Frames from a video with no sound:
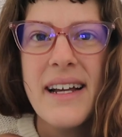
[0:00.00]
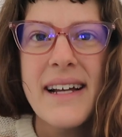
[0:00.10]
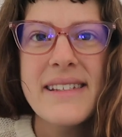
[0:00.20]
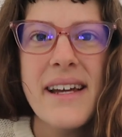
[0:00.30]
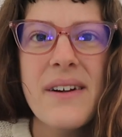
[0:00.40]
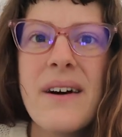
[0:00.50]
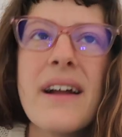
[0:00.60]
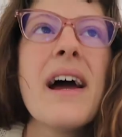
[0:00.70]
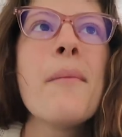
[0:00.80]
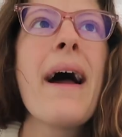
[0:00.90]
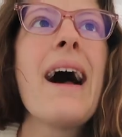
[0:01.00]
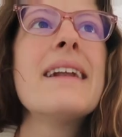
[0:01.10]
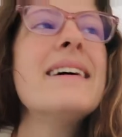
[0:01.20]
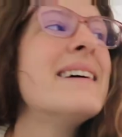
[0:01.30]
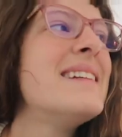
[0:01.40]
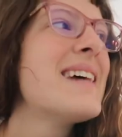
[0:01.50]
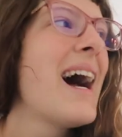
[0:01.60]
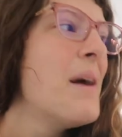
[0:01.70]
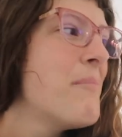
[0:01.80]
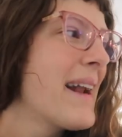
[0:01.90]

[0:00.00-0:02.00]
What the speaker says: to you guys later on about time